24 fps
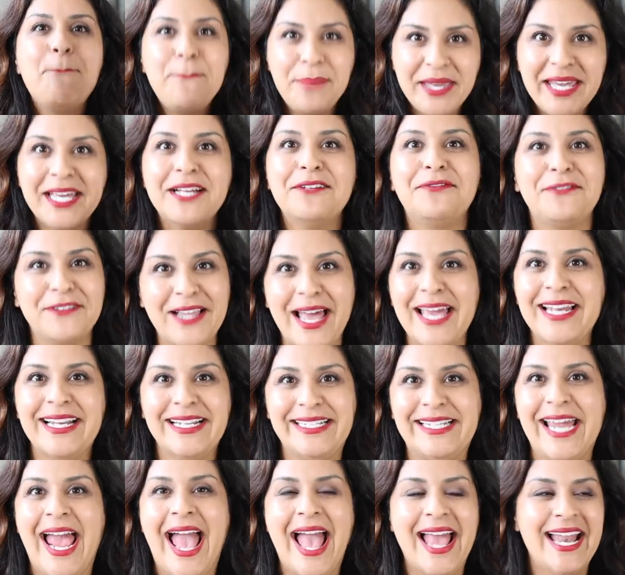be a flight
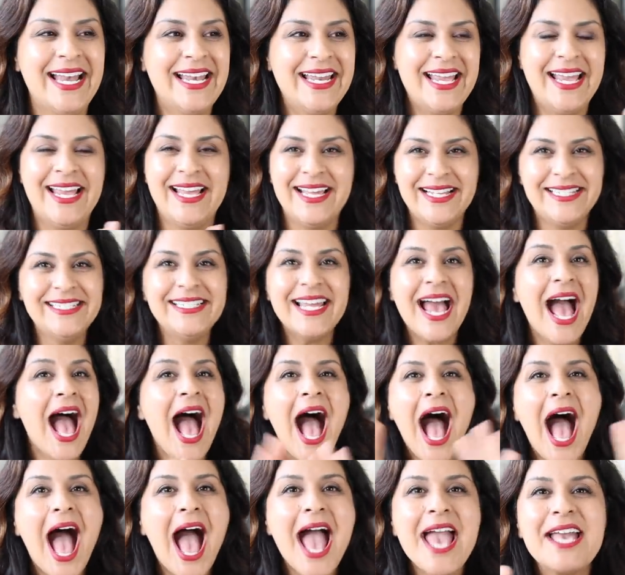attendant.
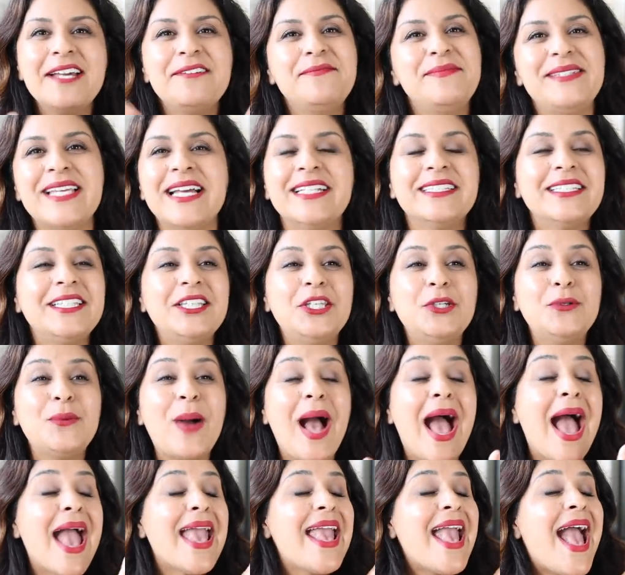I am telling you,
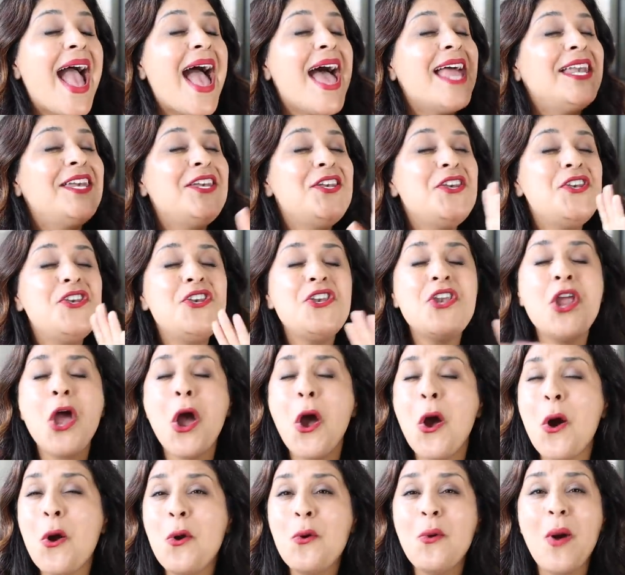I had
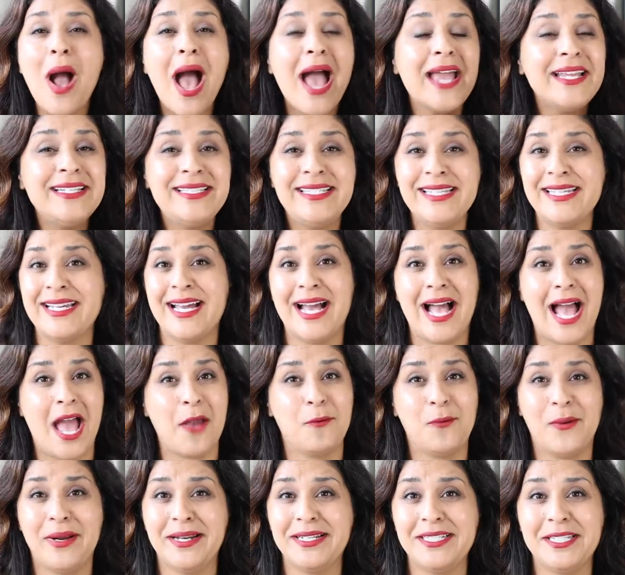no idea I
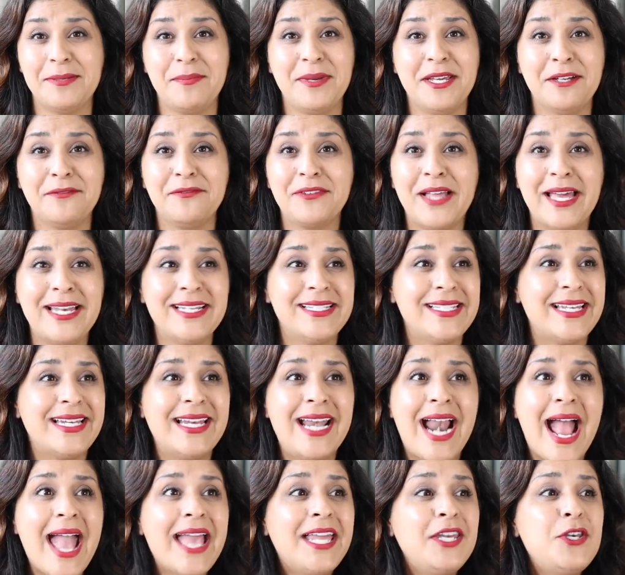wanted to be a flight
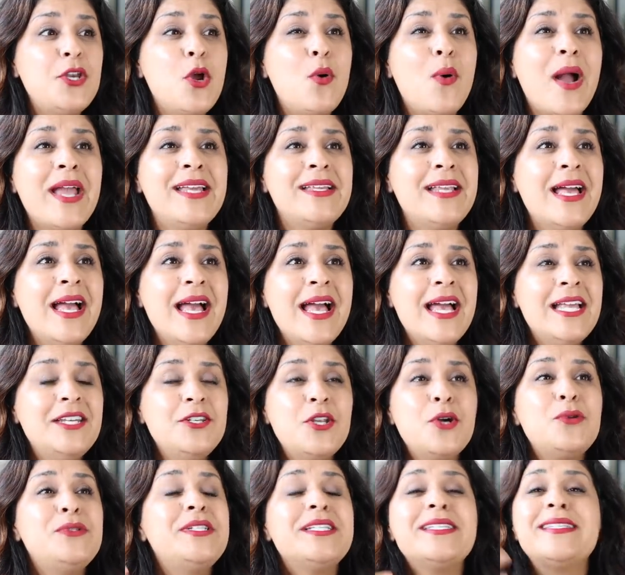attendant. I had
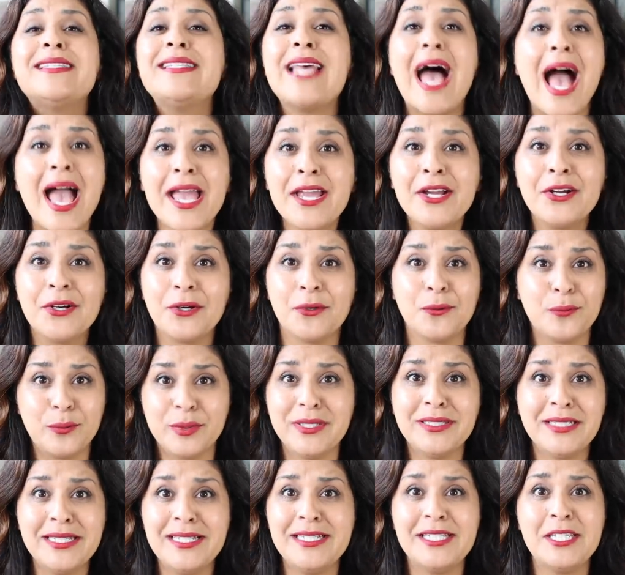no desire
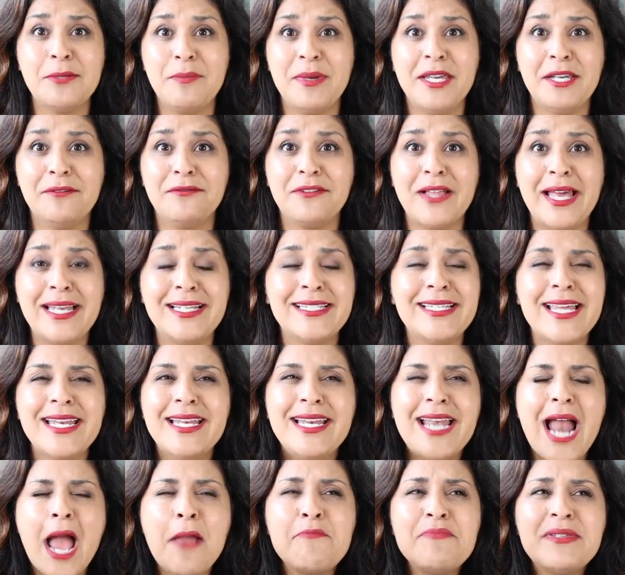really to be a flight
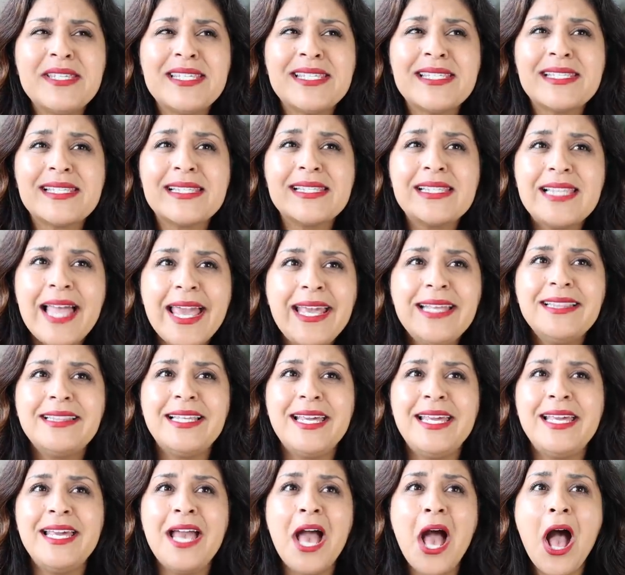attendant. I'm
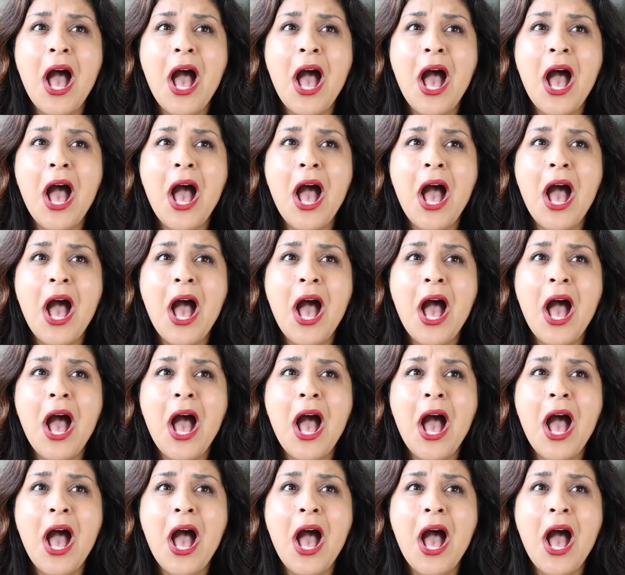slightly